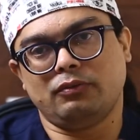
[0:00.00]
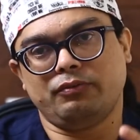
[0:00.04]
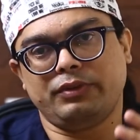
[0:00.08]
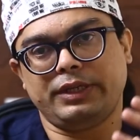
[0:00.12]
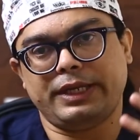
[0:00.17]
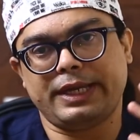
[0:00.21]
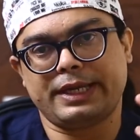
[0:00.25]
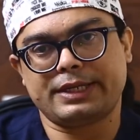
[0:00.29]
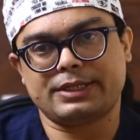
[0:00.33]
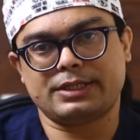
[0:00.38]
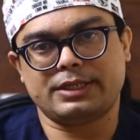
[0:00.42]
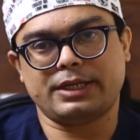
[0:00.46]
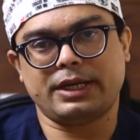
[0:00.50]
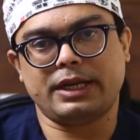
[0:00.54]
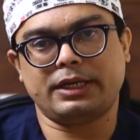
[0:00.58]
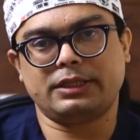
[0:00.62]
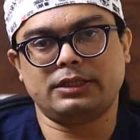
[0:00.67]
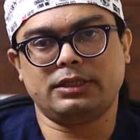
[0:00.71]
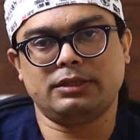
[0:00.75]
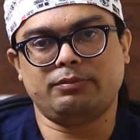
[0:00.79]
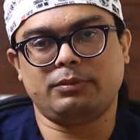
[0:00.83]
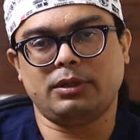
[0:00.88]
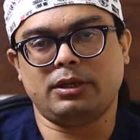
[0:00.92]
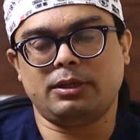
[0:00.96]
we
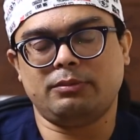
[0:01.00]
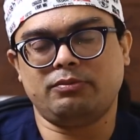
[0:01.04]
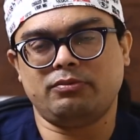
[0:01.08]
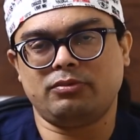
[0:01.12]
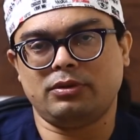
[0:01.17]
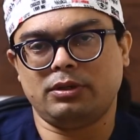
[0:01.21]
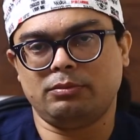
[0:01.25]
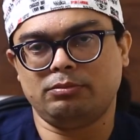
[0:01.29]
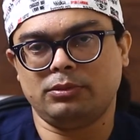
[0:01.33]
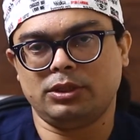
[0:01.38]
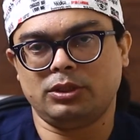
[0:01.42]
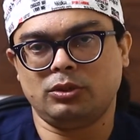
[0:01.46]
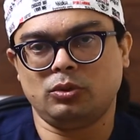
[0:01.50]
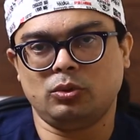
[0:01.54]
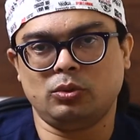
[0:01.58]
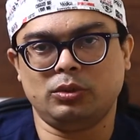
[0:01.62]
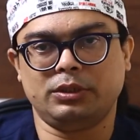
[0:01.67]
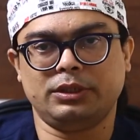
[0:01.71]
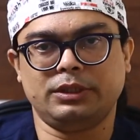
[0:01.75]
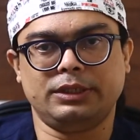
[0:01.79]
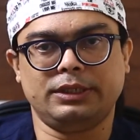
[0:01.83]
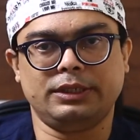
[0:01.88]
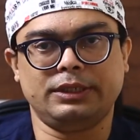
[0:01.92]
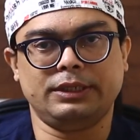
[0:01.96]
extract the prop from the
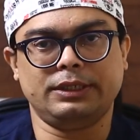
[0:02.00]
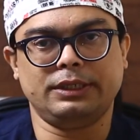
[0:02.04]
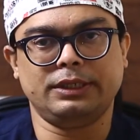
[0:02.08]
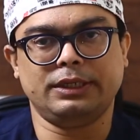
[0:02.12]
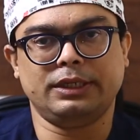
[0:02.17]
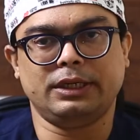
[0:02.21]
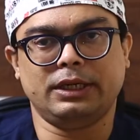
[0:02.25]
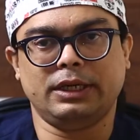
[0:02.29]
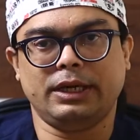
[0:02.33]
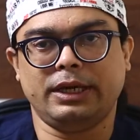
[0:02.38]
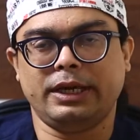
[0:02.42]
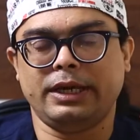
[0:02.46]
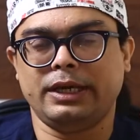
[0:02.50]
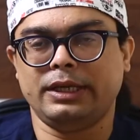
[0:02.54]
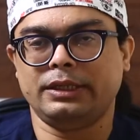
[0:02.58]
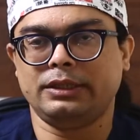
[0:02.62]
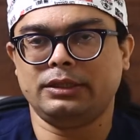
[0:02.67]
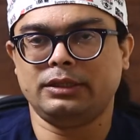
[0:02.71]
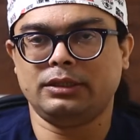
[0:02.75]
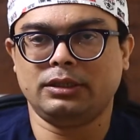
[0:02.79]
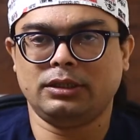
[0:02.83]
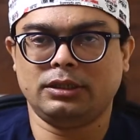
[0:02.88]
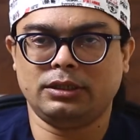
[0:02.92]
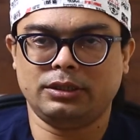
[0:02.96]
donor area and
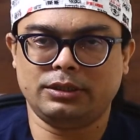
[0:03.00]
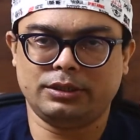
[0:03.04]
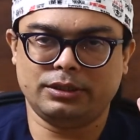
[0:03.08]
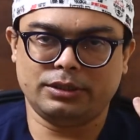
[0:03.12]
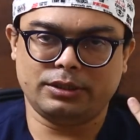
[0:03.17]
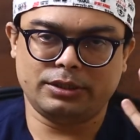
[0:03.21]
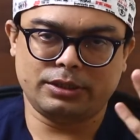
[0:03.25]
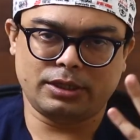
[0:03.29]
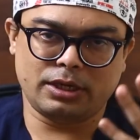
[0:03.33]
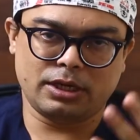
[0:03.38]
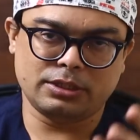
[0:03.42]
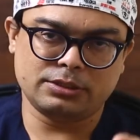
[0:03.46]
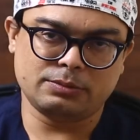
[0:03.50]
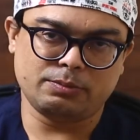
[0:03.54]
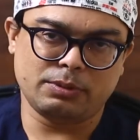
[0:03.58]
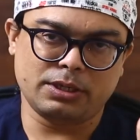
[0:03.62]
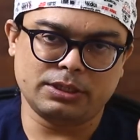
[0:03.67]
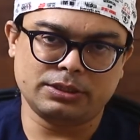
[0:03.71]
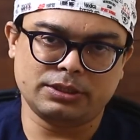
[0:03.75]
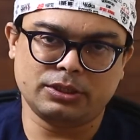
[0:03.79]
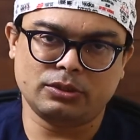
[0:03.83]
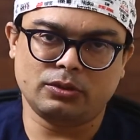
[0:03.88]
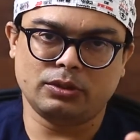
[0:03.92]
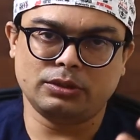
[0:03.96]
the
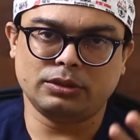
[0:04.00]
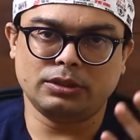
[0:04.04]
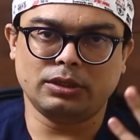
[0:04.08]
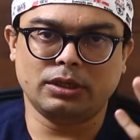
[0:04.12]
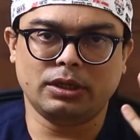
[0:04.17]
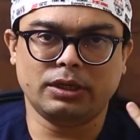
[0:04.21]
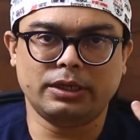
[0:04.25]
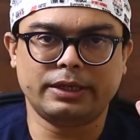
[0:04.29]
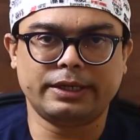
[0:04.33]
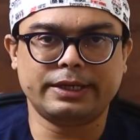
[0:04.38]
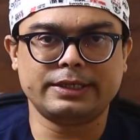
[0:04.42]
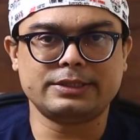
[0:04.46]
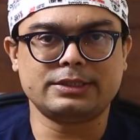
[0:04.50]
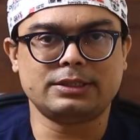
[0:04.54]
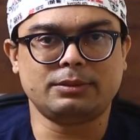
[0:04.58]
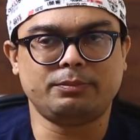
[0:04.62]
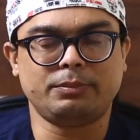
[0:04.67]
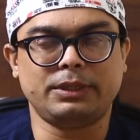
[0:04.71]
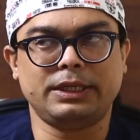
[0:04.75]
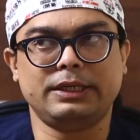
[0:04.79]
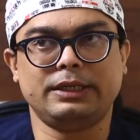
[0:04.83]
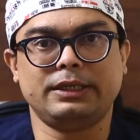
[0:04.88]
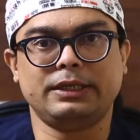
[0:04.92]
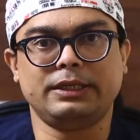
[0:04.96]
transplanted on the
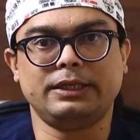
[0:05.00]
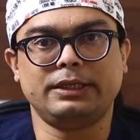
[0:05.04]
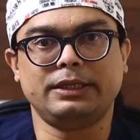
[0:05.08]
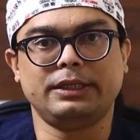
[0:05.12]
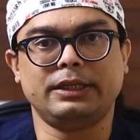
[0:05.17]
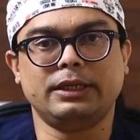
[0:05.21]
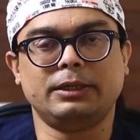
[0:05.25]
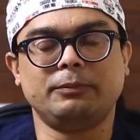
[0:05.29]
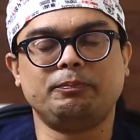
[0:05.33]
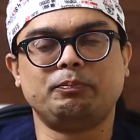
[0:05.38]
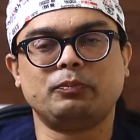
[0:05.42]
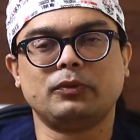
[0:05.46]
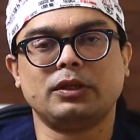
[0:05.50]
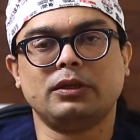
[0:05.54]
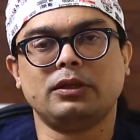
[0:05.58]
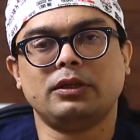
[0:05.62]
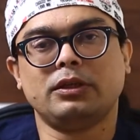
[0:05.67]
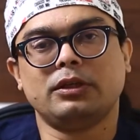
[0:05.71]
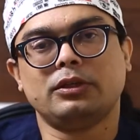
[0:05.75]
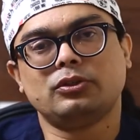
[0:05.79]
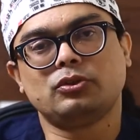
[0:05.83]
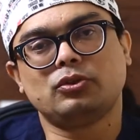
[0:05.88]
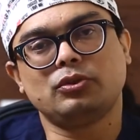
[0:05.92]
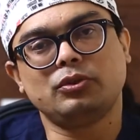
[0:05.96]
recipient area.
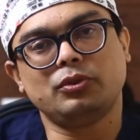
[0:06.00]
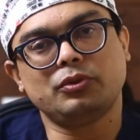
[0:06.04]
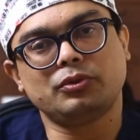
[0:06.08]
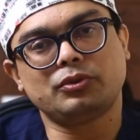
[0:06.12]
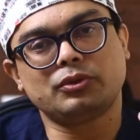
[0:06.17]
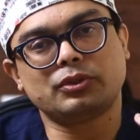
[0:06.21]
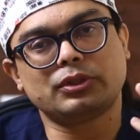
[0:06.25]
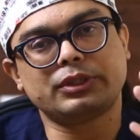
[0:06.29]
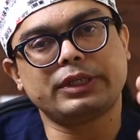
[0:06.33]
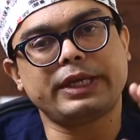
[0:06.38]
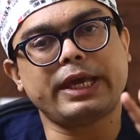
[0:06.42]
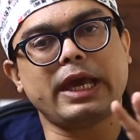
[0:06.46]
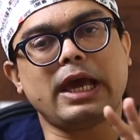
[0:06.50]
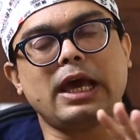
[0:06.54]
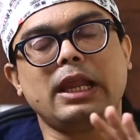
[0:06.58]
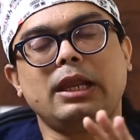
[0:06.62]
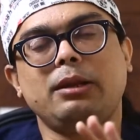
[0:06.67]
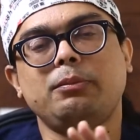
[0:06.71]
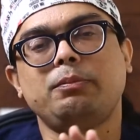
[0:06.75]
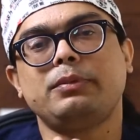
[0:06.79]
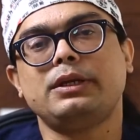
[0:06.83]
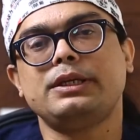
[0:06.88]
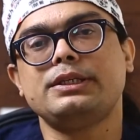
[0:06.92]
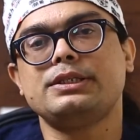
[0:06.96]
So your
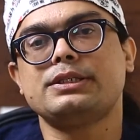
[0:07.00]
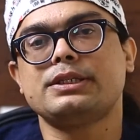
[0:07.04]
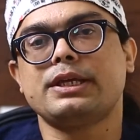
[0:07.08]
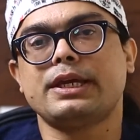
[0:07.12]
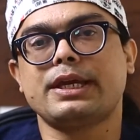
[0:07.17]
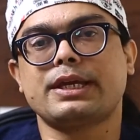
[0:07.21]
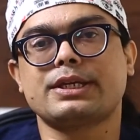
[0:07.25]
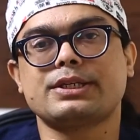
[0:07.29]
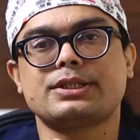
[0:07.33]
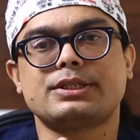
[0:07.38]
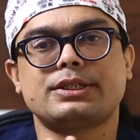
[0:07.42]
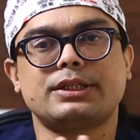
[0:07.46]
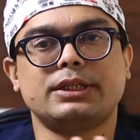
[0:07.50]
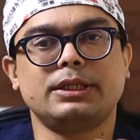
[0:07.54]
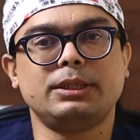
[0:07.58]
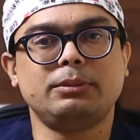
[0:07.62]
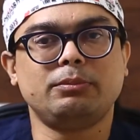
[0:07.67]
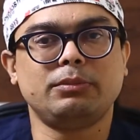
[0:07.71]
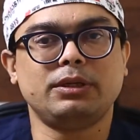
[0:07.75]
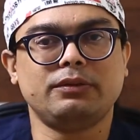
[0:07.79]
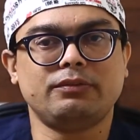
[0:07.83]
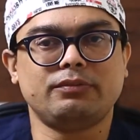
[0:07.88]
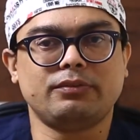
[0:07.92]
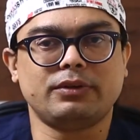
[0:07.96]
scalp is
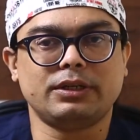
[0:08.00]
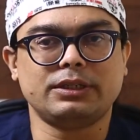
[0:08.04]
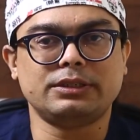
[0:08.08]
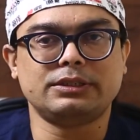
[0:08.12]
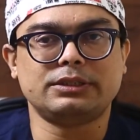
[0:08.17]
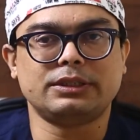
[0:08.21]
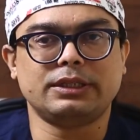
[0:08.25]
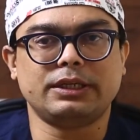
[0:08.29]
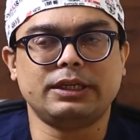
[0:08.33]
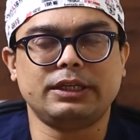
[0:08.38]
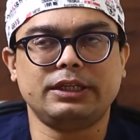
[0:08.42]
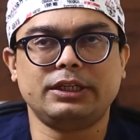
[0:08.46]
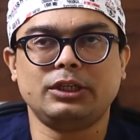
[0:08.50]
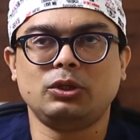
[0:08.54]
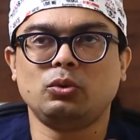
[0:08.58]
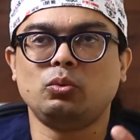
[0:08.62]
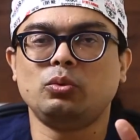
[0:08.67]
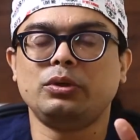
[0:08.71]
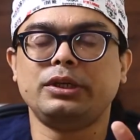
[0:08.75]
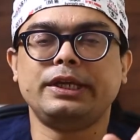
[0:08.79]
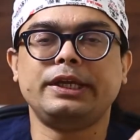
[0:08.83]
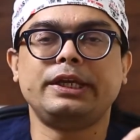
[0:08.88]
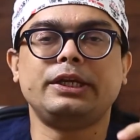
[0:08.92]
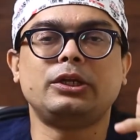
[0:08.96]
extremely fragile. You
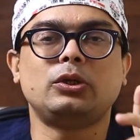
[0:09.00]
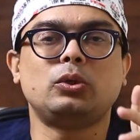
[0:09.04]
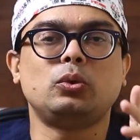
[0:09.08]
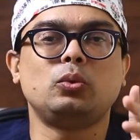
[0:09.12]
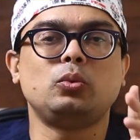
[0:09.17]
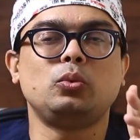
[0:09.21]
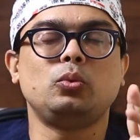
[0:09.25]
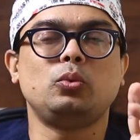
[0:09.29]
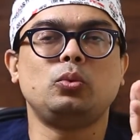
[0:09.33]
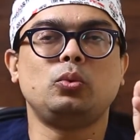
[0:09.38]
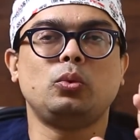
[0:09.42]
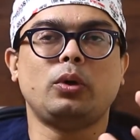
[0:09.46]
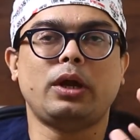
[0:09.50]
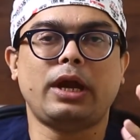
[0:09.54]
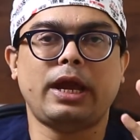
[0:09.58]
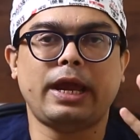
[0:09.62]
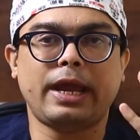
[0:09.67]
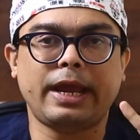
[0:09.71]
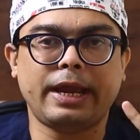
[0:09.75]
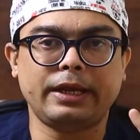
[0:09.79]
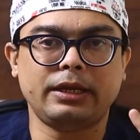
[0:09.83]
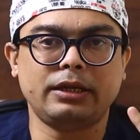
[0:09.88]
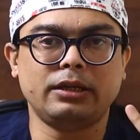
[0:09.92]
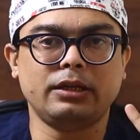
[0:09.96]
need to
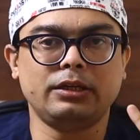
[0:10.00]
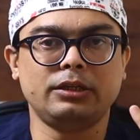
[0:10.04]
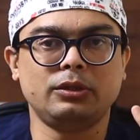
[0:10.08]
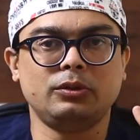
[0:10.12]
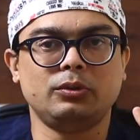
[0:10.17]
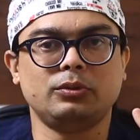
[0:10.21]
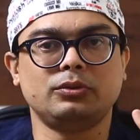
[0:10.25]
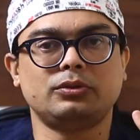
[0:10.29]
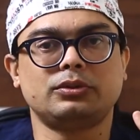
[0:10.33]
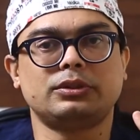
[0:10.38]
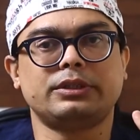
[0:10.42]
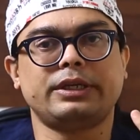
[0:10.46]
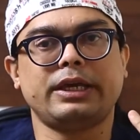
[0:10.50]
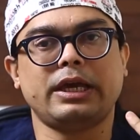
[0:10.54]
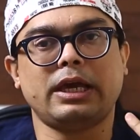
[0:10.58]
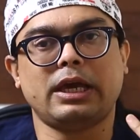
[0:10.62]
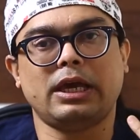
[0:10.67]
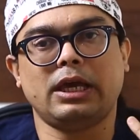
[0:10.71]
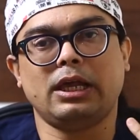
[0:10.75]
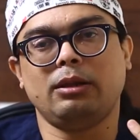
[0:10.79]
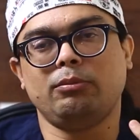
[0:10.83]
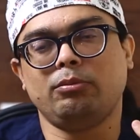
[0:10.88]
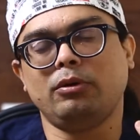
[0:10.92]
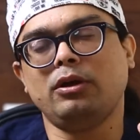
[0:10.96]
handle your
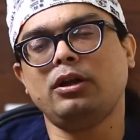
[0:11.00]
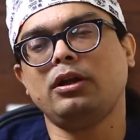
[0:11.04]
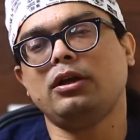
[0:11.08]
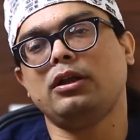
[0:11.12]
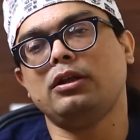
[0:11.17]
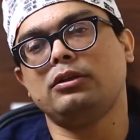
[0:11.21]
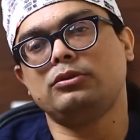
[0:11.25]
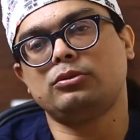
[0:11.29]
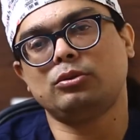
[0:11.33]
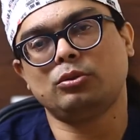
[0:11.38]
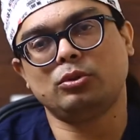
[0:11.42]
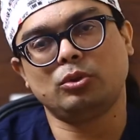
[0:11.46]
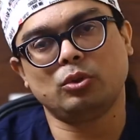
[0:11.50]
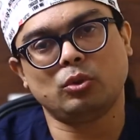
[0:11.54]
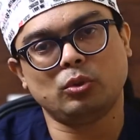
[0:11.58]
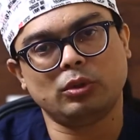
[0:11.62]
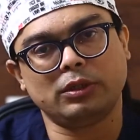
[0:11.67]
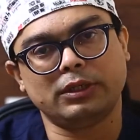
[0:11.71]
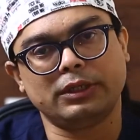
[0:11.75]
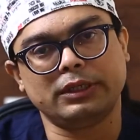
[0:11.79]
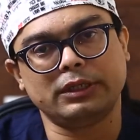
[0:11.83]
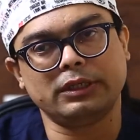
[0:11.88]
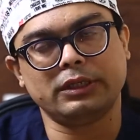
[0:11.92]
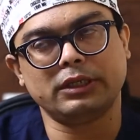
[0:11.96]
scalp or also
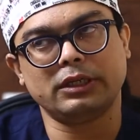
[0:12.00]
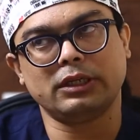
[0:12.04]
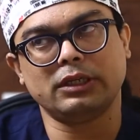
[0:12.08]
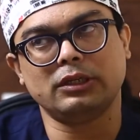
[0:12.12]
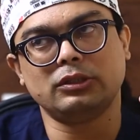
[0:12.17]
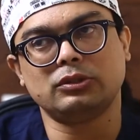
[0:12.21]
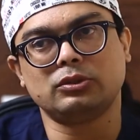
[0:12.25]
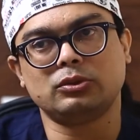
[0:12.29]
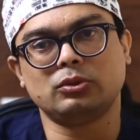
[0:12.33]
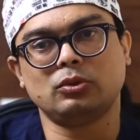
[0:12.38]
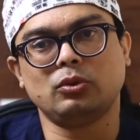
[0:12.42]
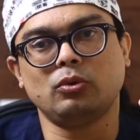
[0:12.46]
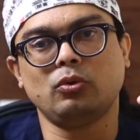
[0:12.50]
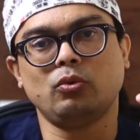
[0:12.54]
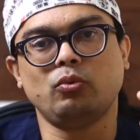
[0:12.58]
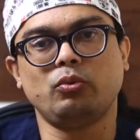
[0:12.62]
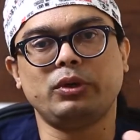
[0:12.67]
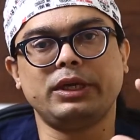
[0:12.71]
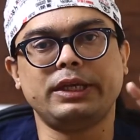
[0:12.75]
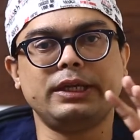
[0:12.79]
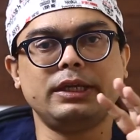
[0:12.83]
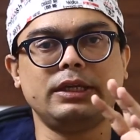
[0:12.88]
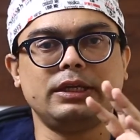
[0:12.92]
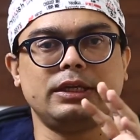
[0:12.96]
donor area also
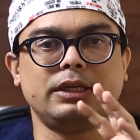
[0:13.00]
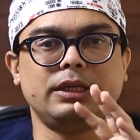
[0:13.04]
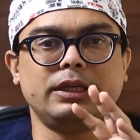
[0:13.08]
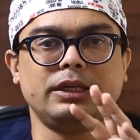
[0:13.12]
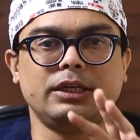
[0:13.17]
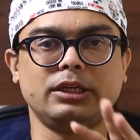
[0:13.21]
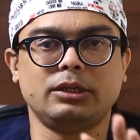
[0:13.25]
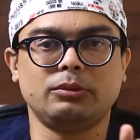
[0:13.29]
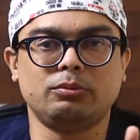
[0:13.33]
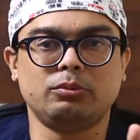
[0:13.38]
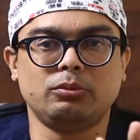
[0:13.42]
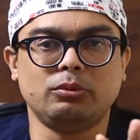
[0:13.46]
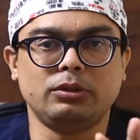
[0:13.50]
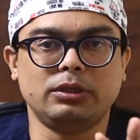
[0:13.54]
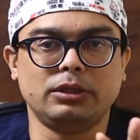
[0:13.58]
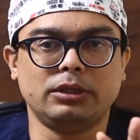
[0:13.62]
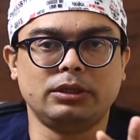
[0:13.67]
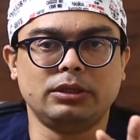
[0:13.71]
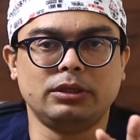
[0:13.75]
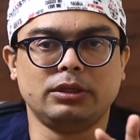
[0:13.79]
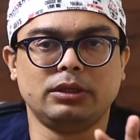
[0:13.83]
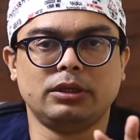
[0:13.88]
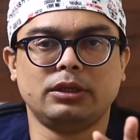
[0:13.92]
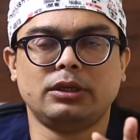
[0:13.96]
very
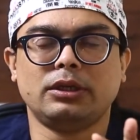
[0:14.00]
carefully.